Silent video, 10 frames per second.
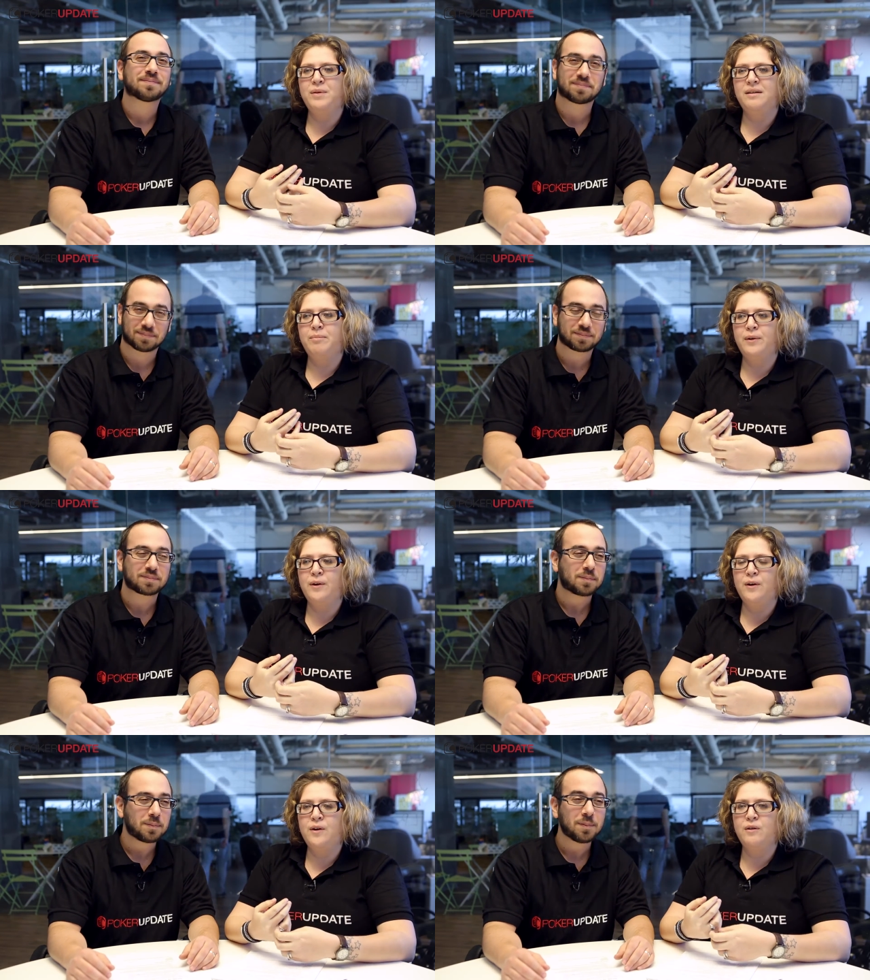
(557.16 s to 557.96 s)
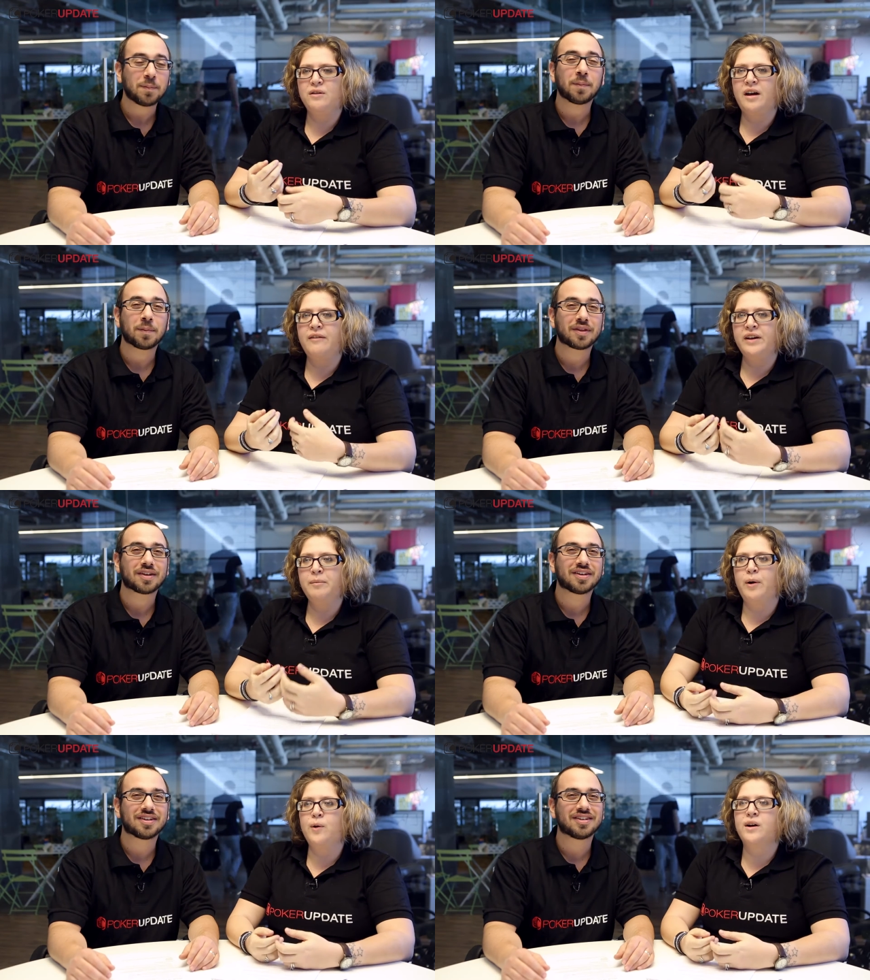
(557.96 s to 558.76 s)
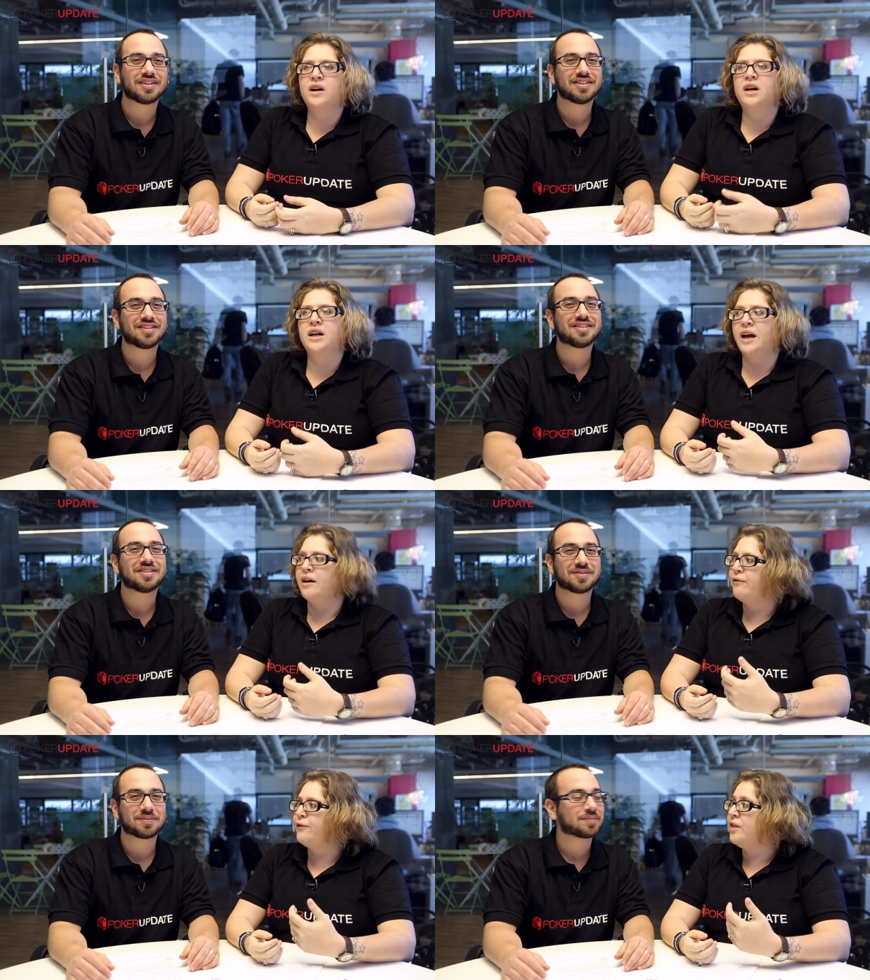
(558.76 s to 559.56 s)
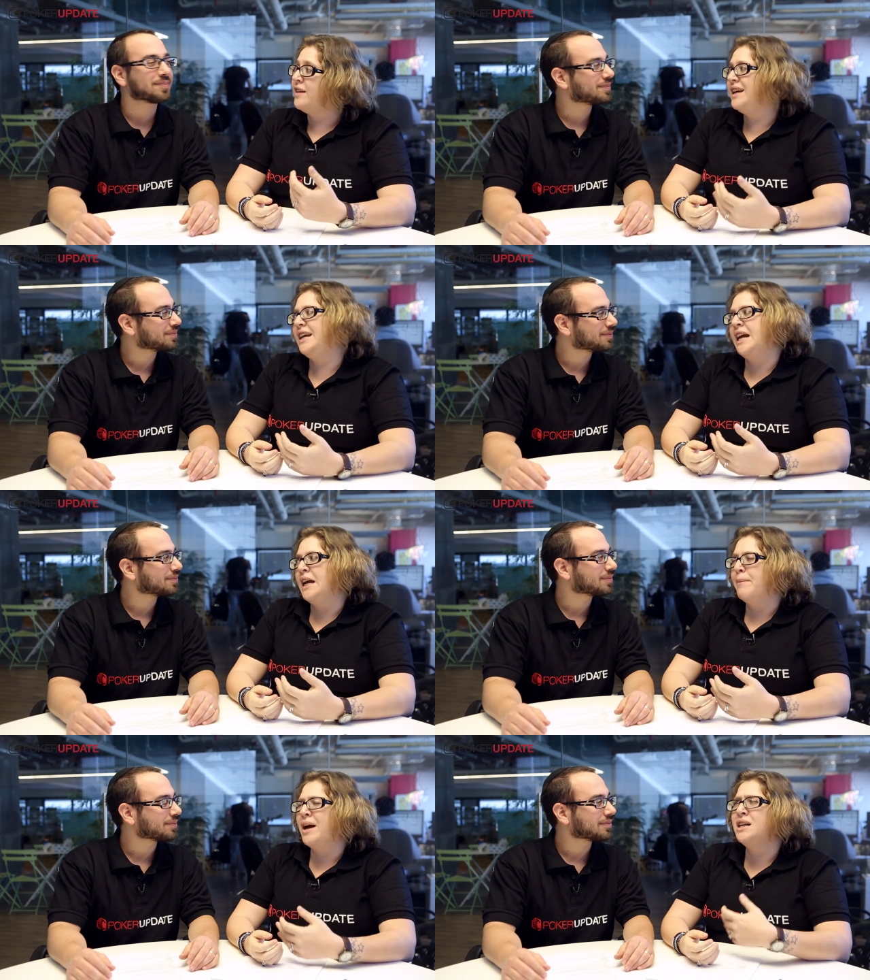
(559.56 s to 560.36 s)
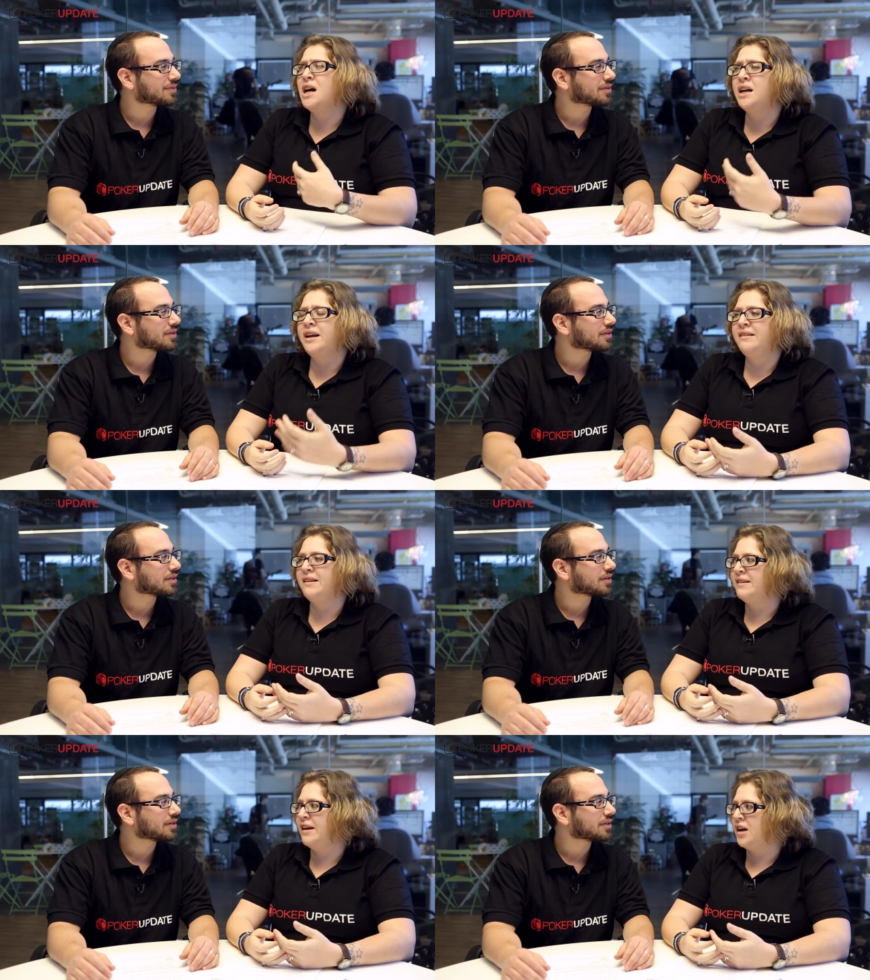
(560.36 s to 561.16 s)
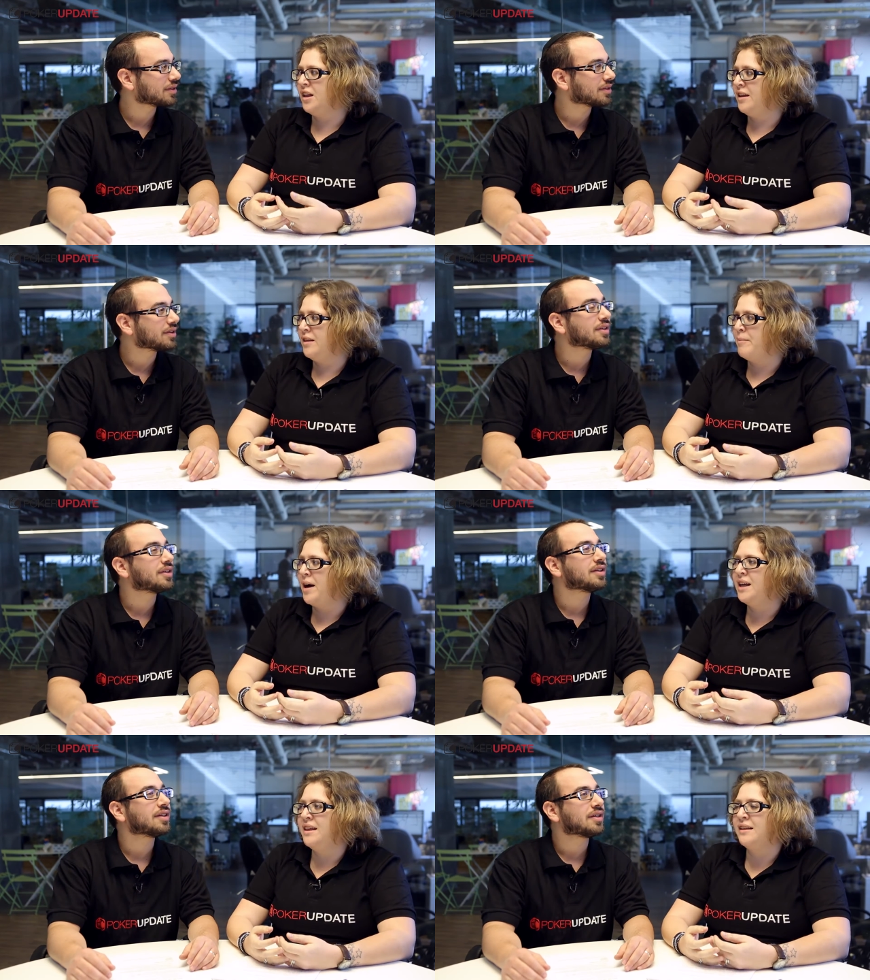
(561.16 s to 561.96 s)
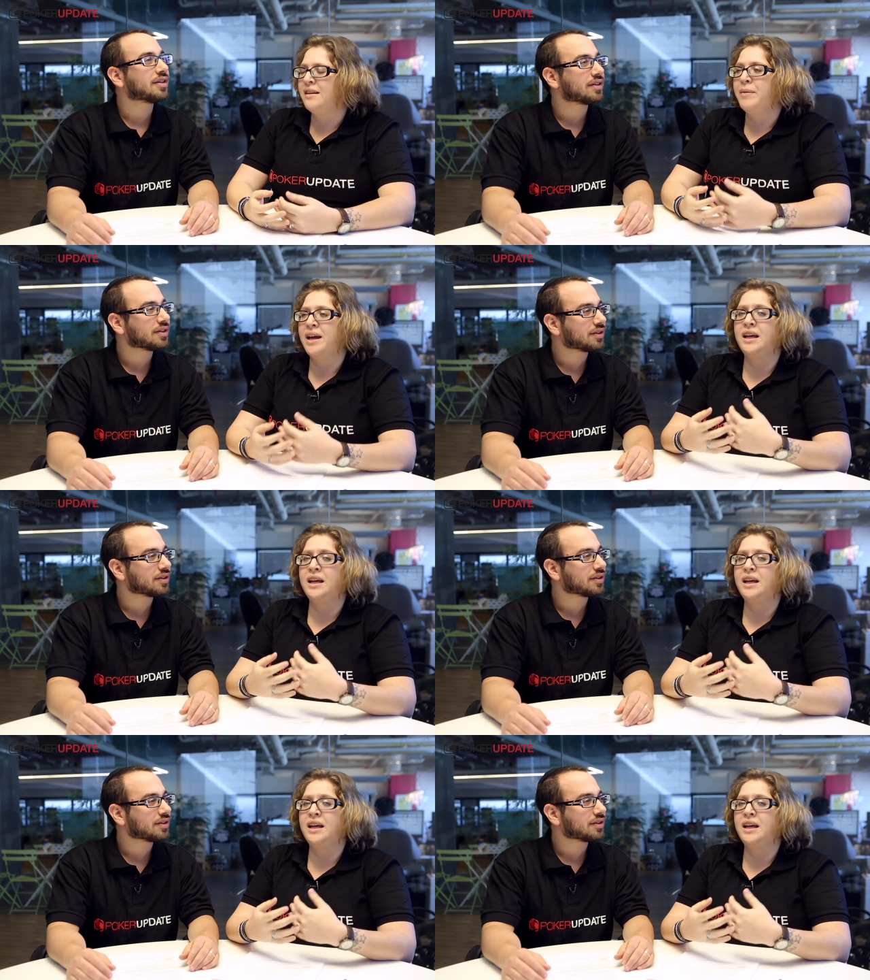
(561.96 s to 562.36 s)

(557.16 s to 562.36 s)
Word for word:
Speaker 1: people loving poker again for the game and not necessarily the money that they make.